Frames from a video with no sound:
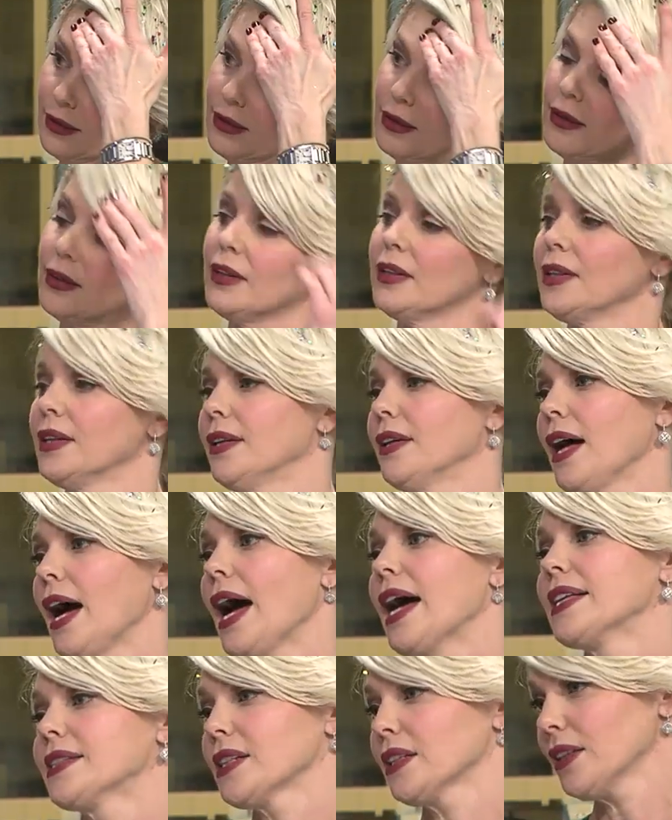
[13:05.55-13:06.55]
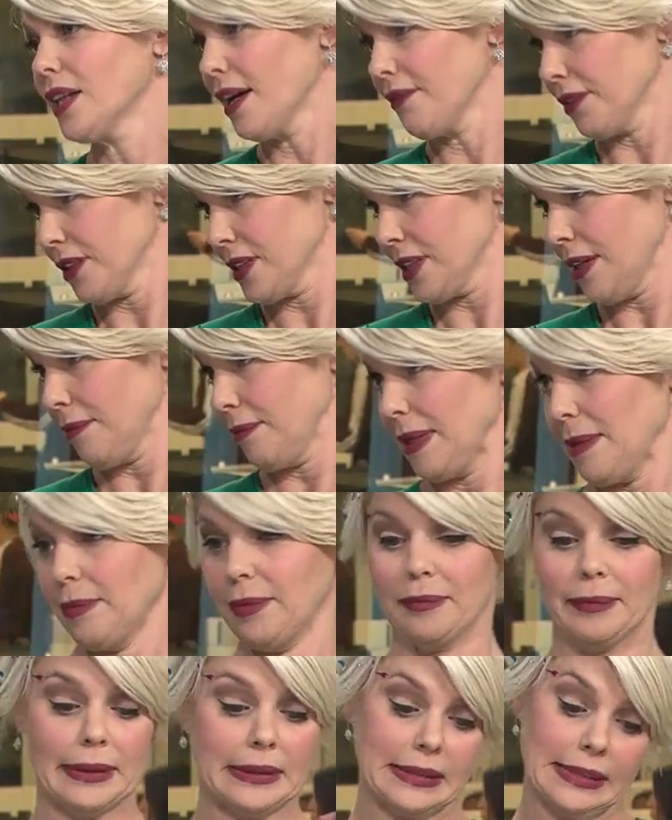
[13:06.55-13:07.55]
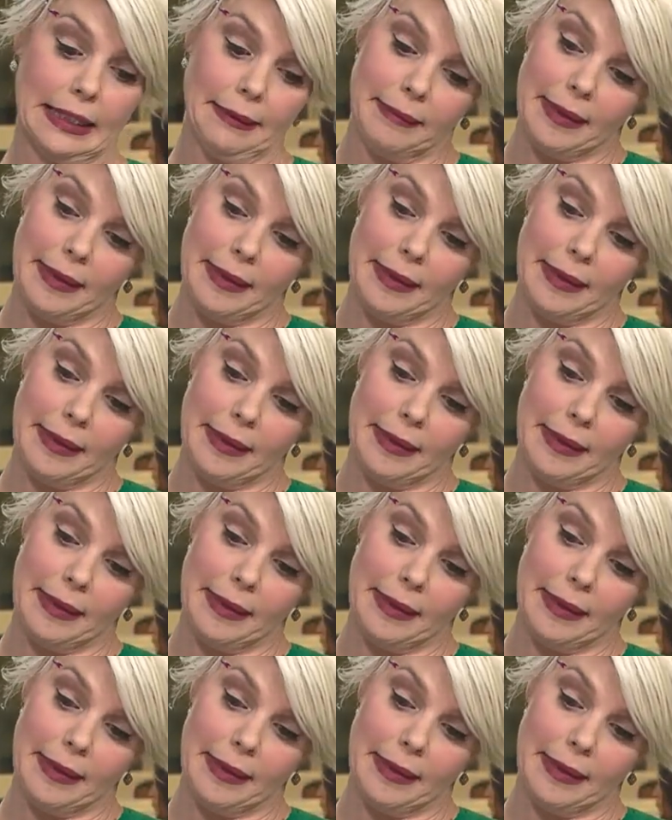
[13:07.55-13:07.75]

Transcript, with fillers: That's just the perfect. It's a lot for some people, That is